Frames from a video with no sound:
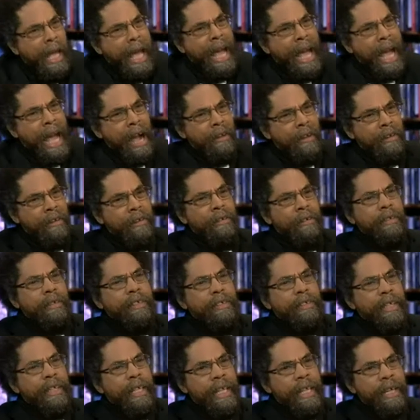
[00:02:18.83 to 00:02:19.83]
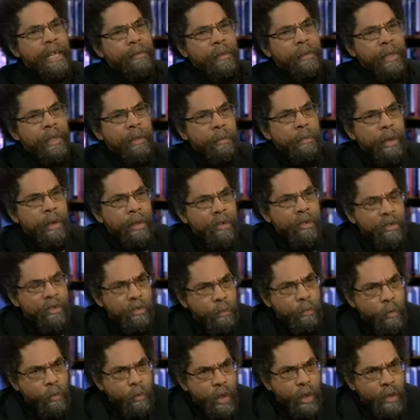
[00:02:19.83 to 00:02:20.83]
How are you going to say that when the brothers
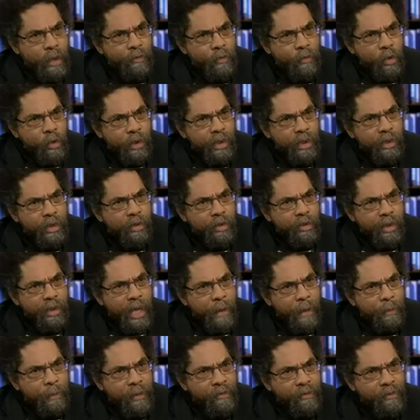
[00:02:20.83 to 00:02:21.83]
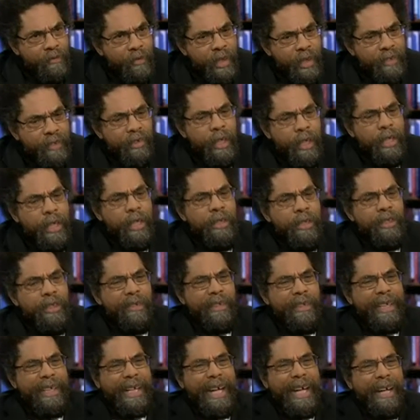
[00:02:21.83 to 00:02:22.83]
reinforce and stop and frisk? So
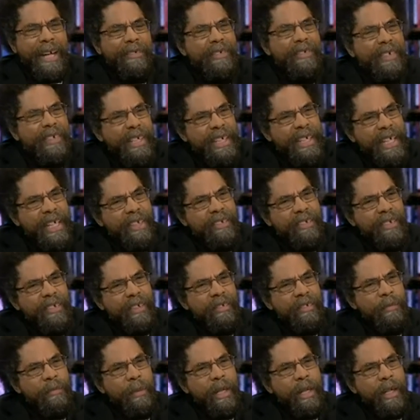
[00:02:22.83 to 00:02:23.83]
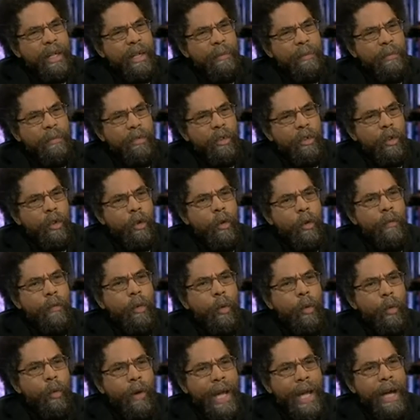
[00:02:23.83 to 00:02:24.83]
the contradictions become so
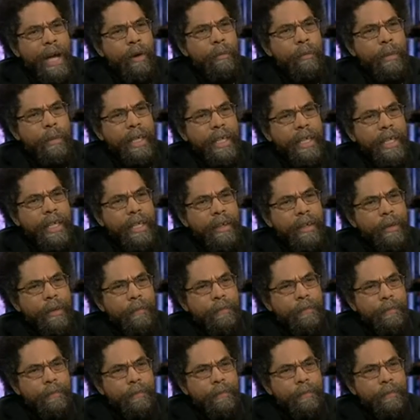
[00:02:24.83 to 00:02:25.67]
overwhelming here.